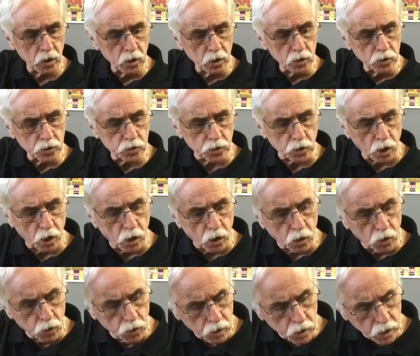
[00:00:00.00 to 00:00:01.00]

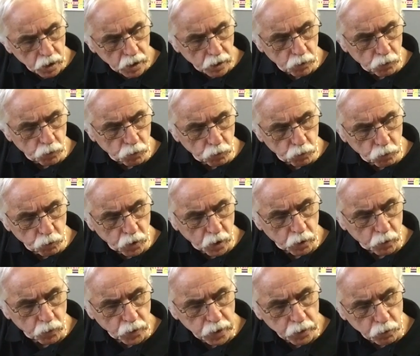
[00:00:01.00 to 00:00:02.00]
So where
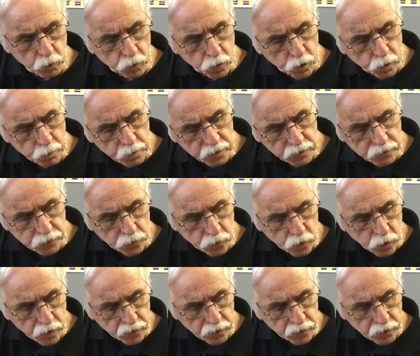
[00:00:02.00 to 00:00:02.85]
we were before,